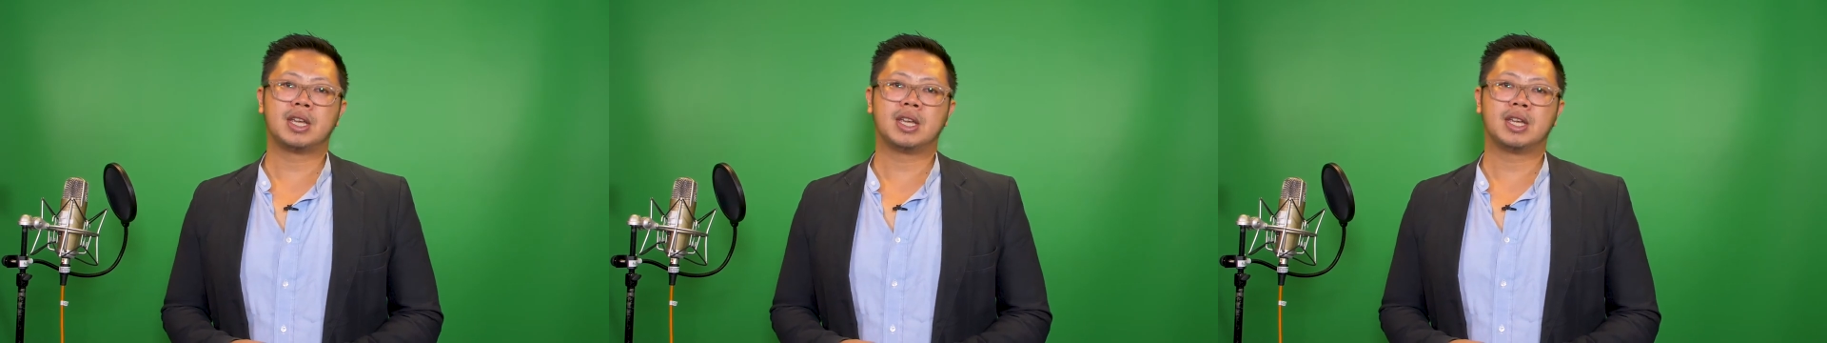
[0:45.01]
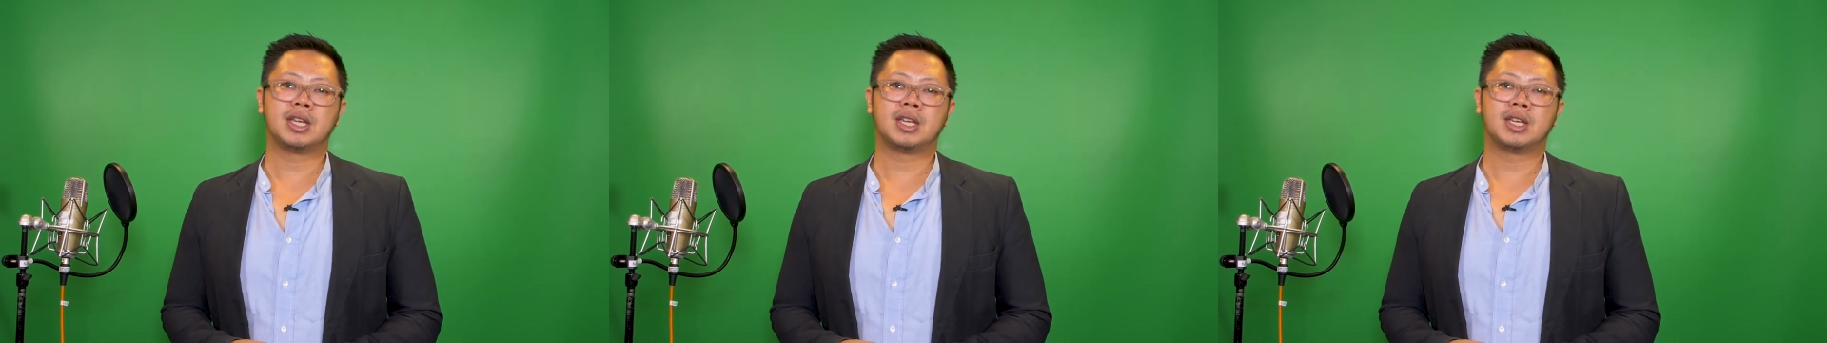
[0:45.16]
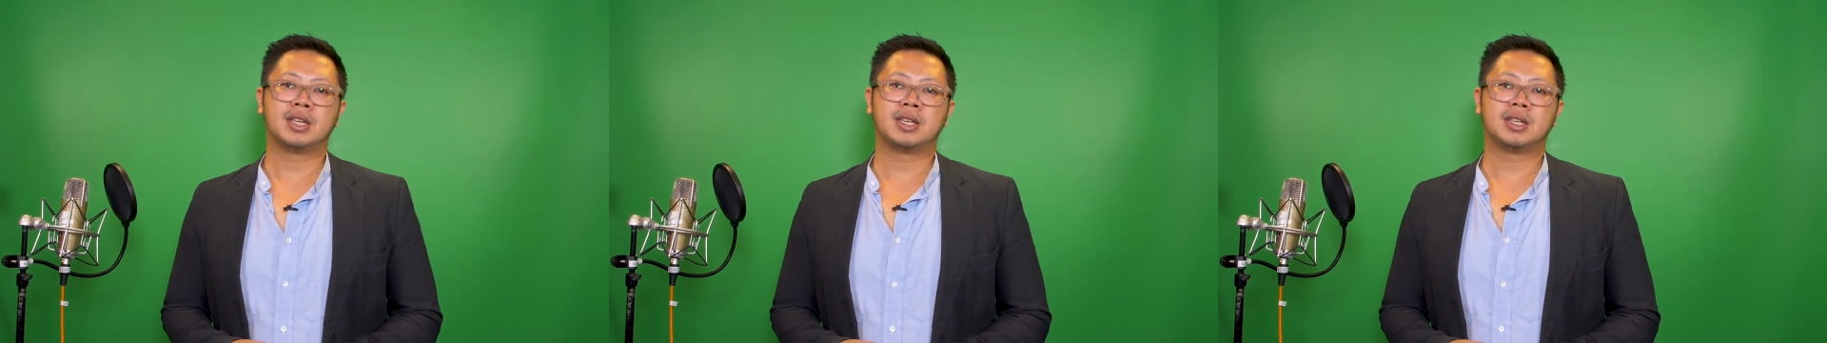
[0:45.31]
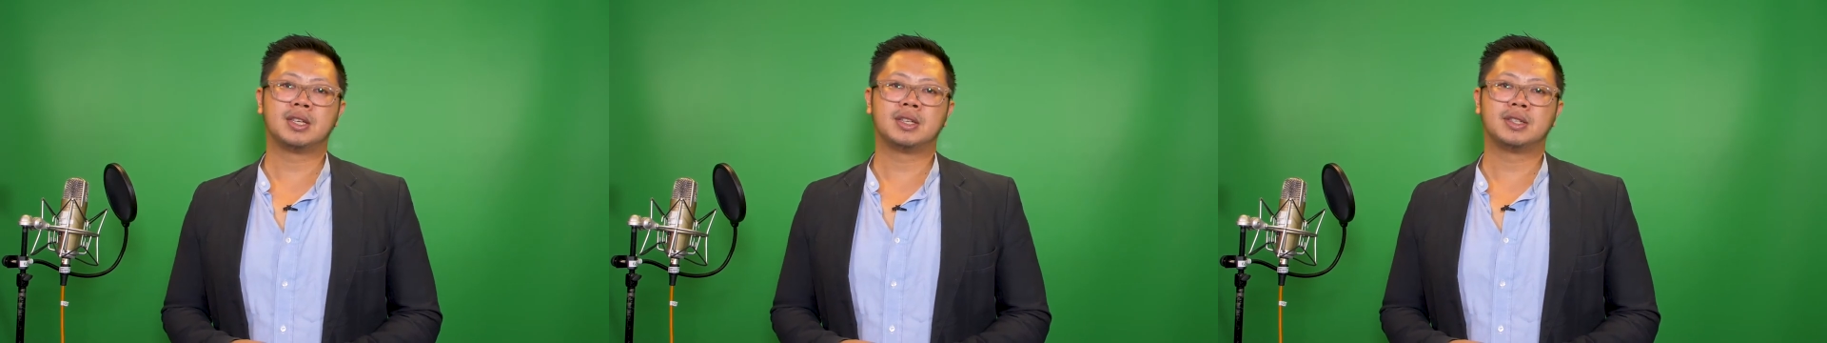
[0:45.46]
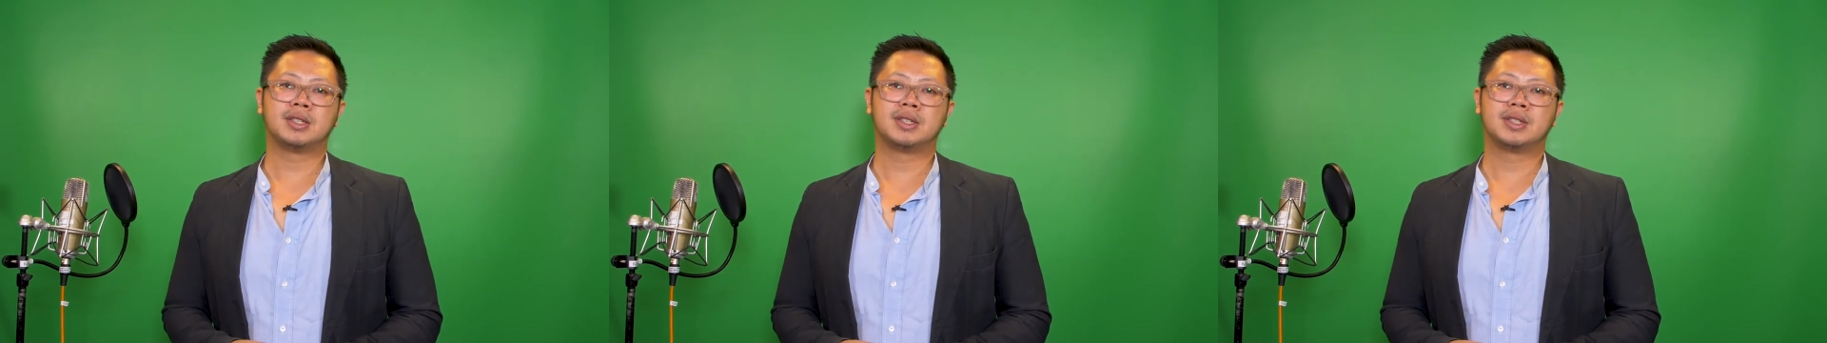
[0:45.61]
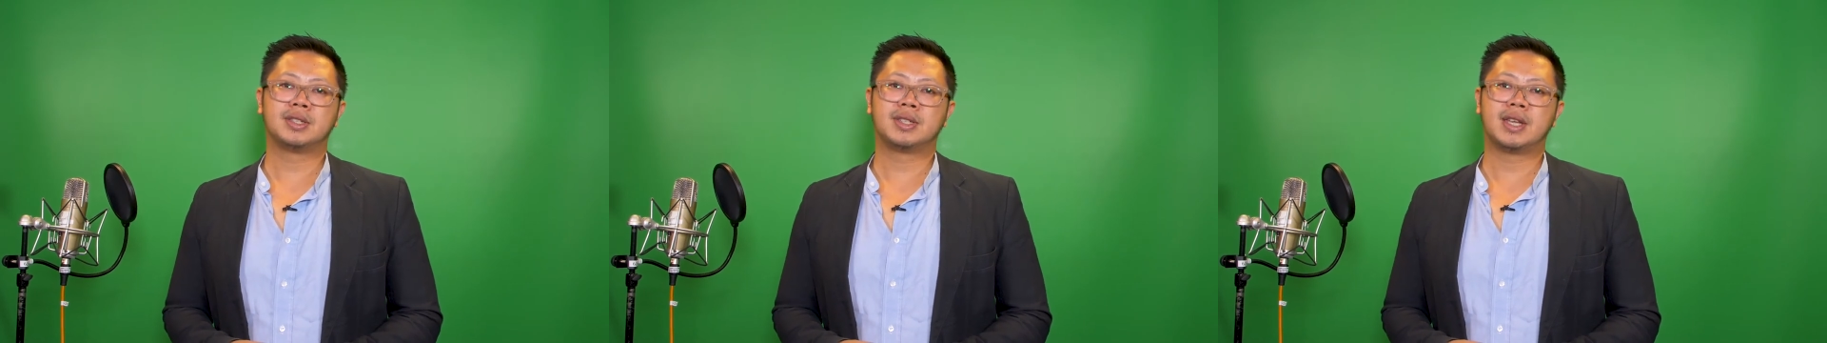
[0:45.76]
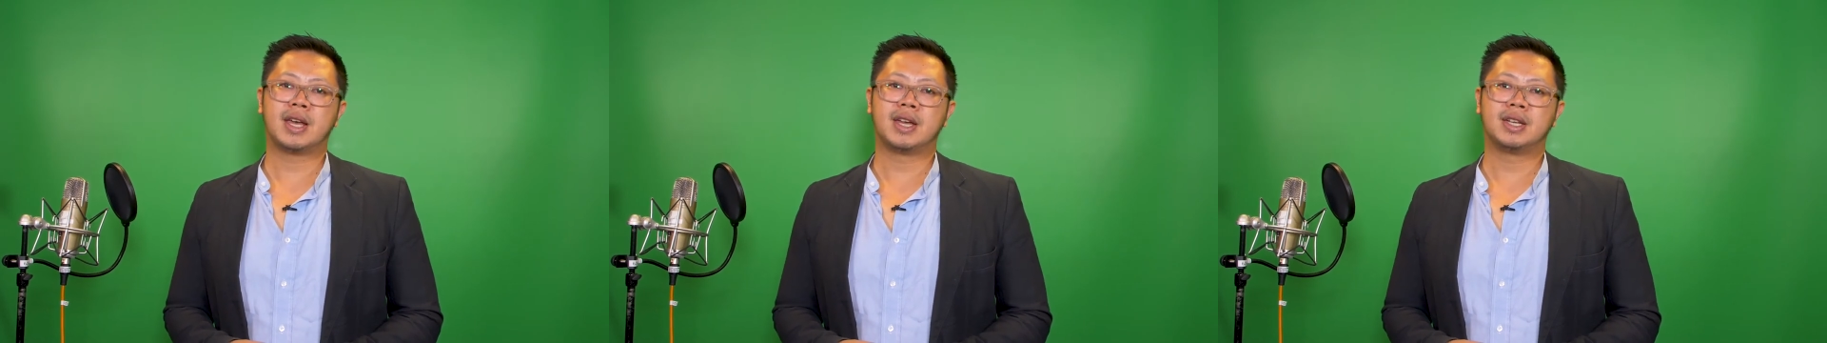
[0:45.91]

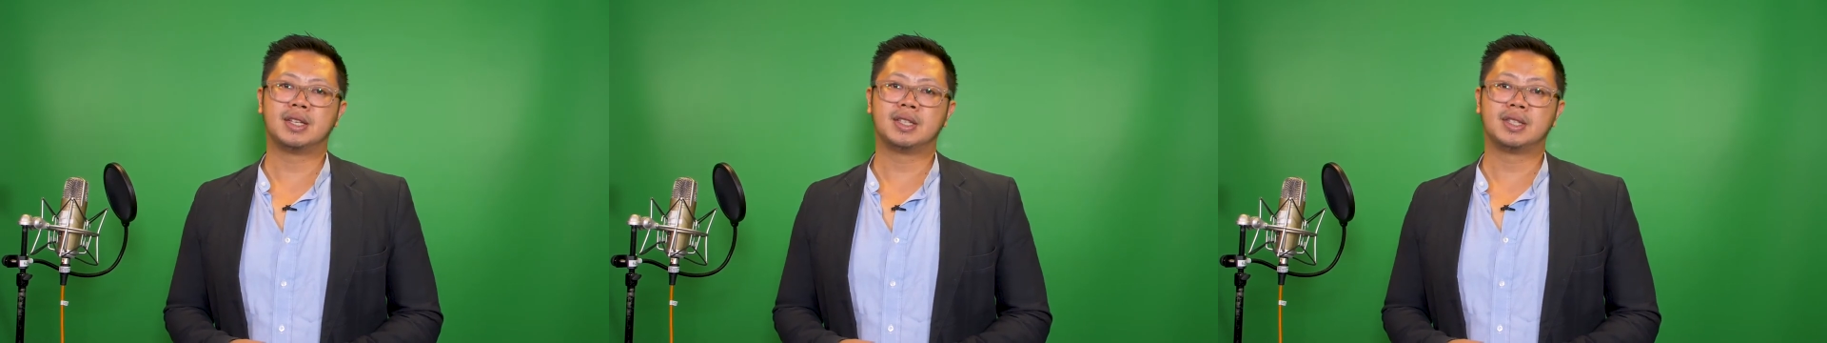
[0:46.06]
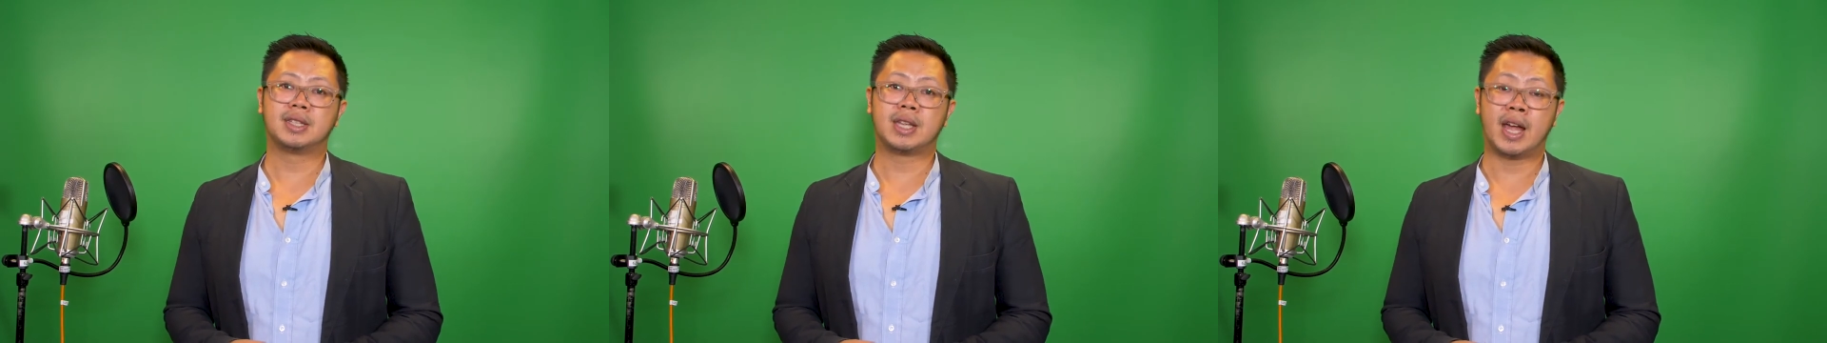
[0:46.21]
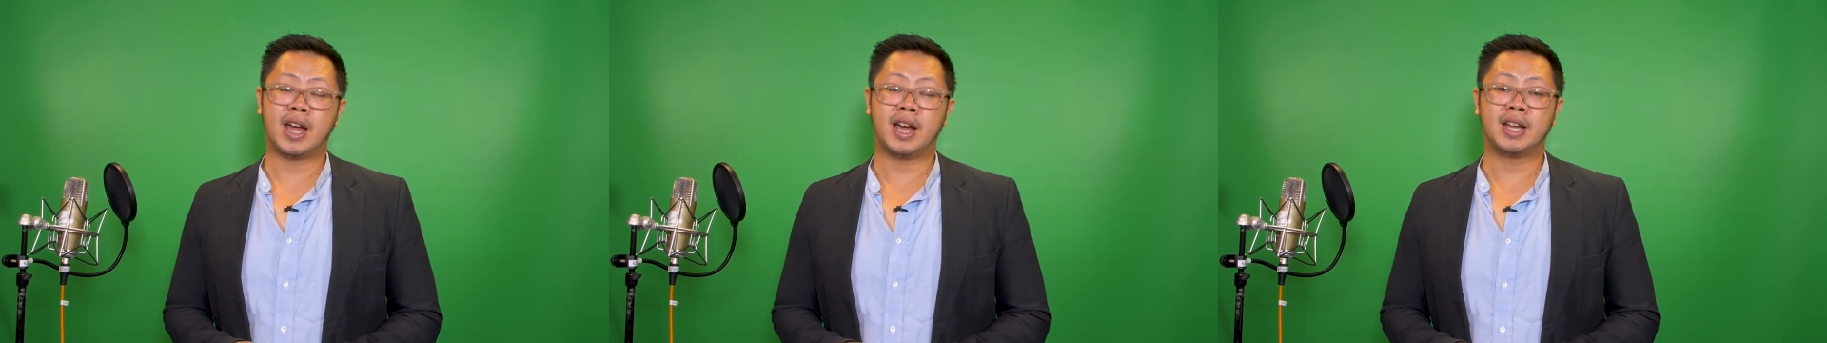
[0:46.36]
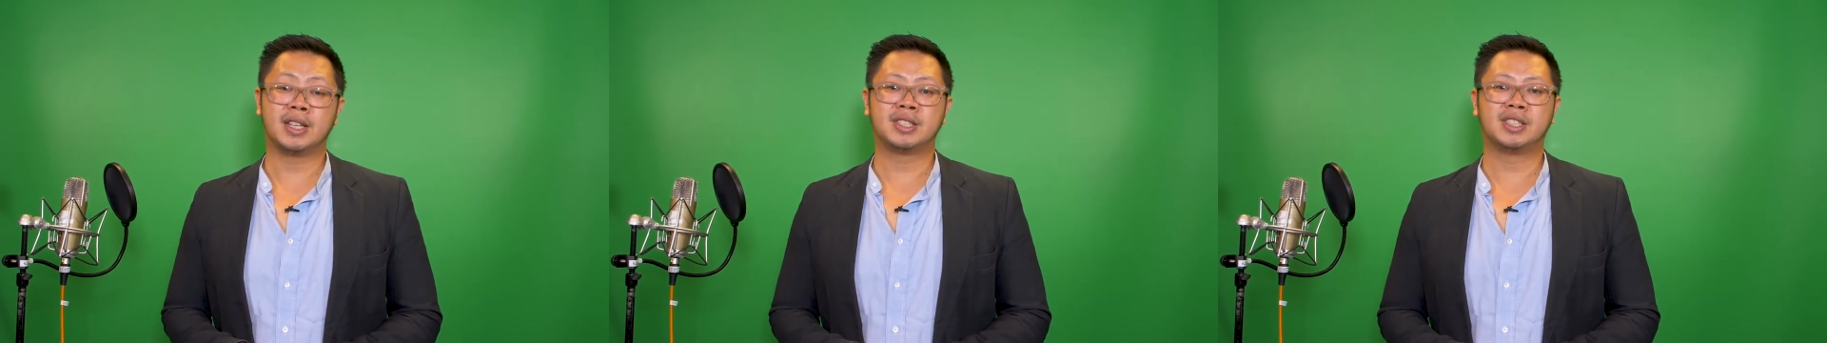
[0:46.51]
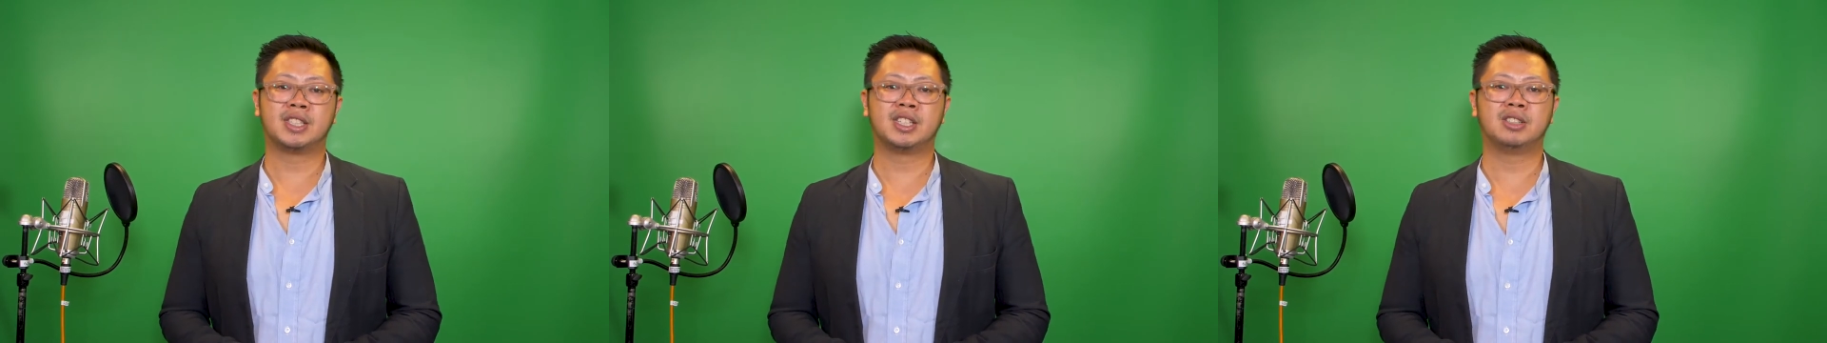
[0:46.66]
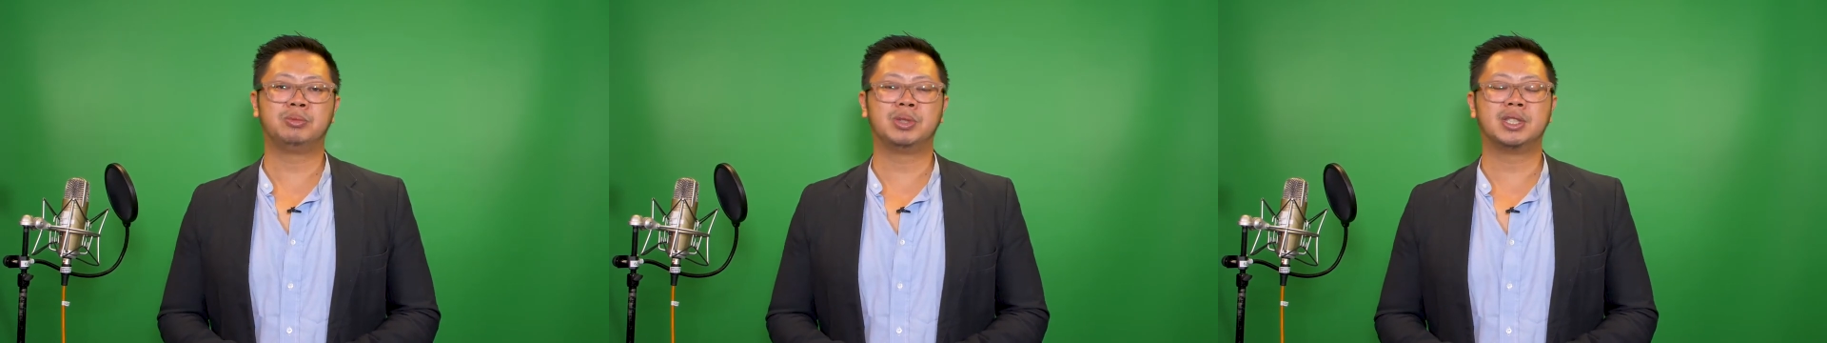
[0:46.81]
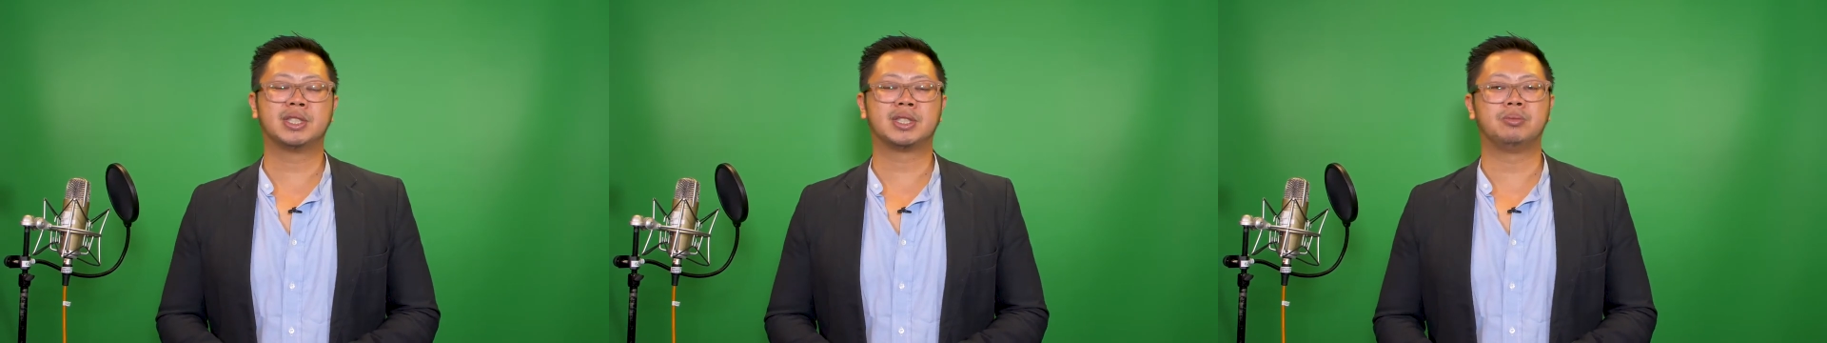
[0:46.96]
is that it has
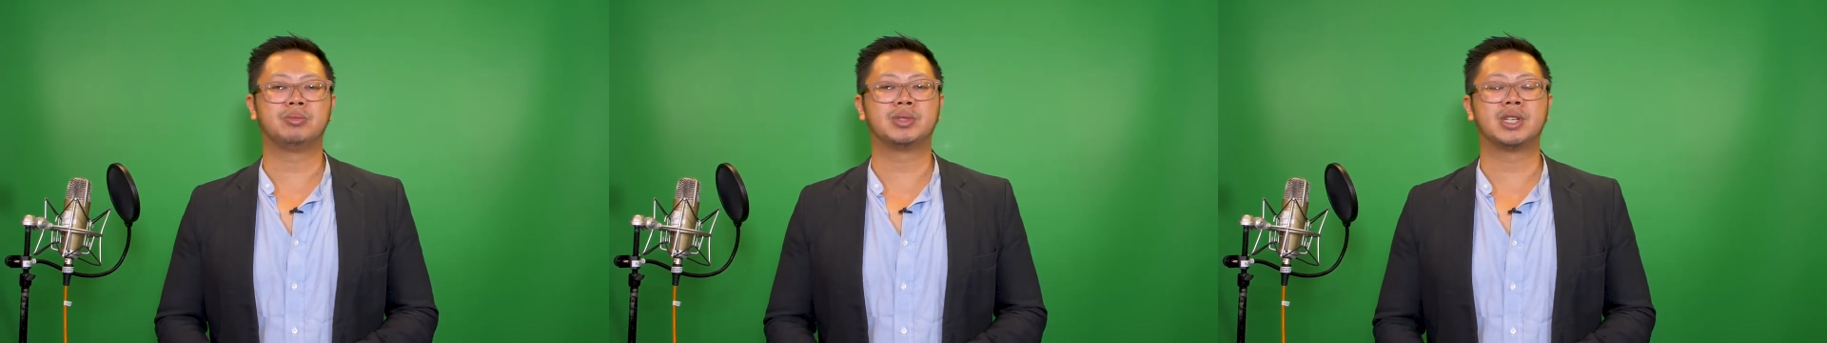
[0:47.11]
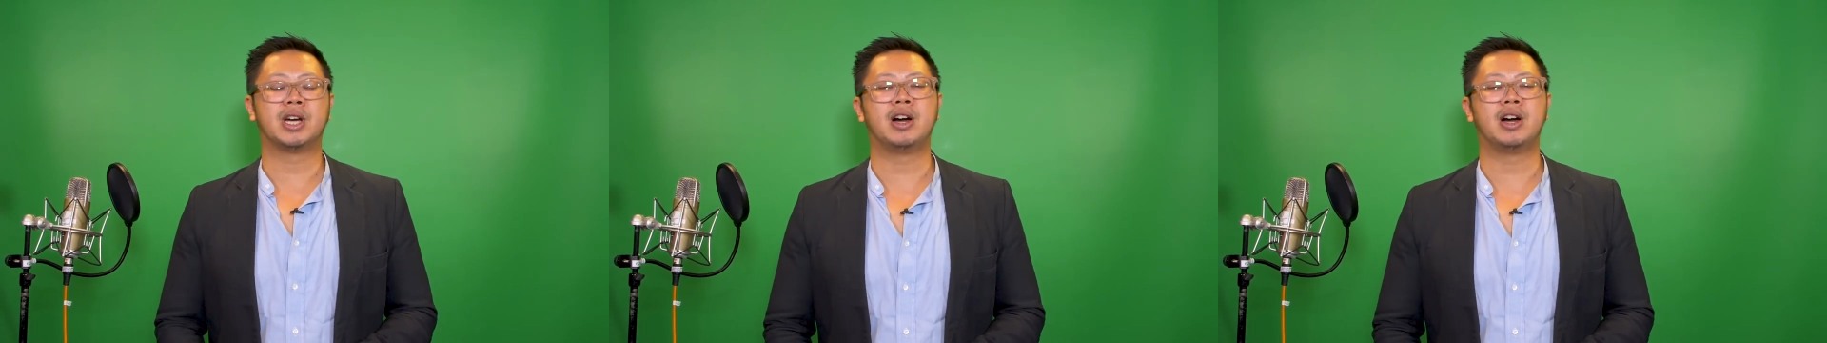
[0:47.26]
saved me some